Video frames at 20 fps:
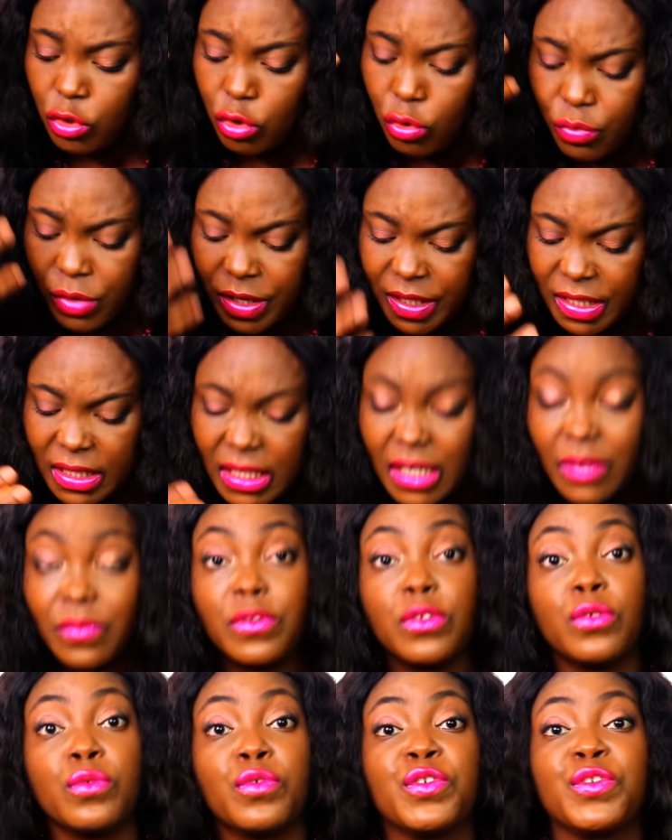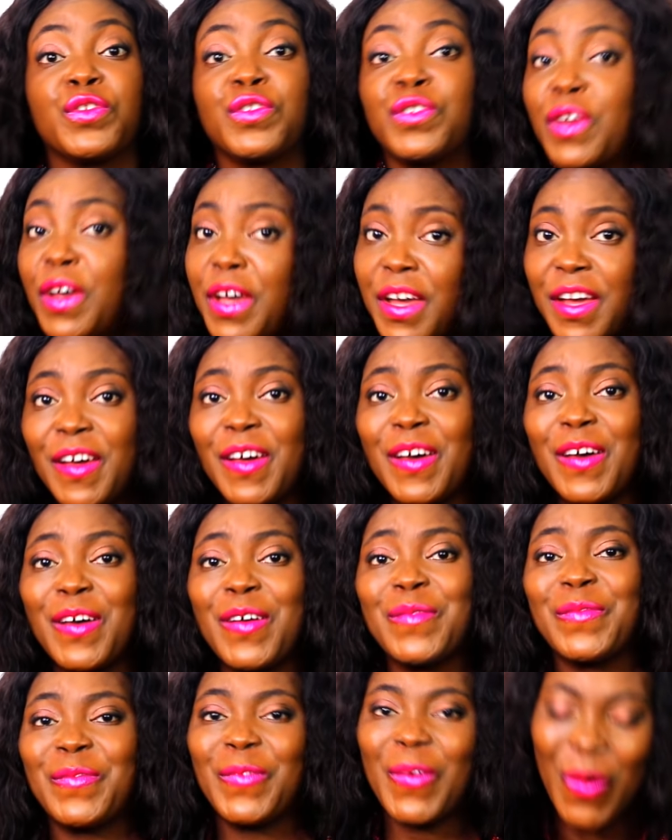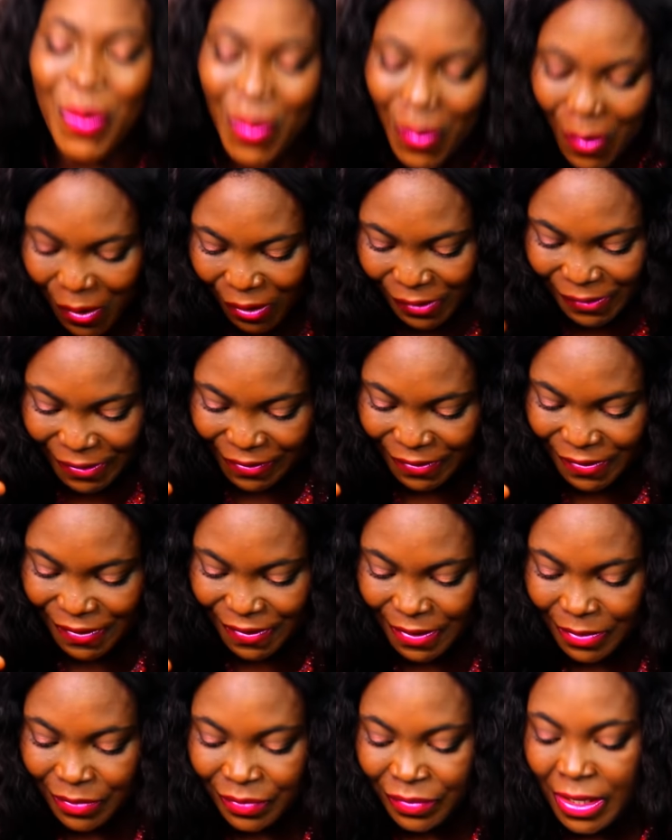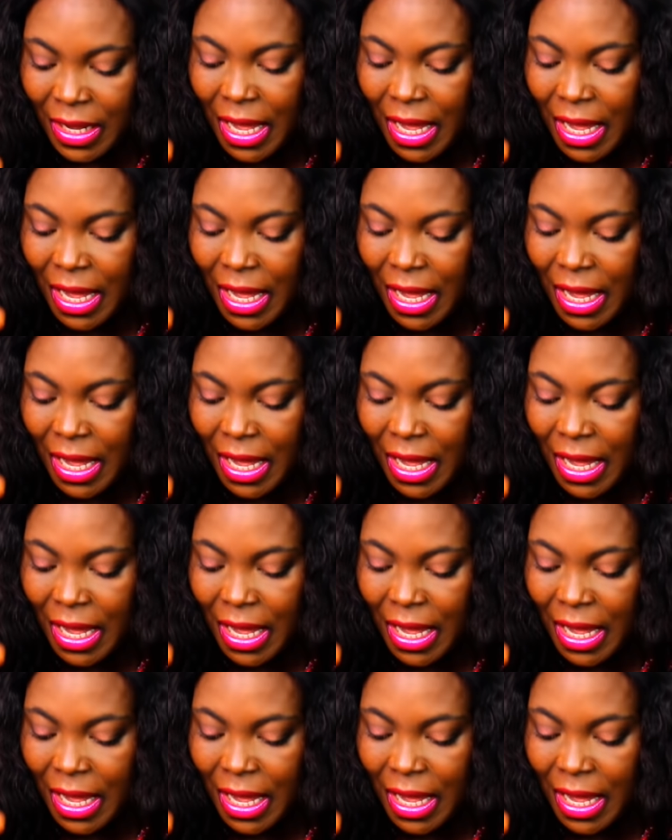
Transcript: you receive to serve others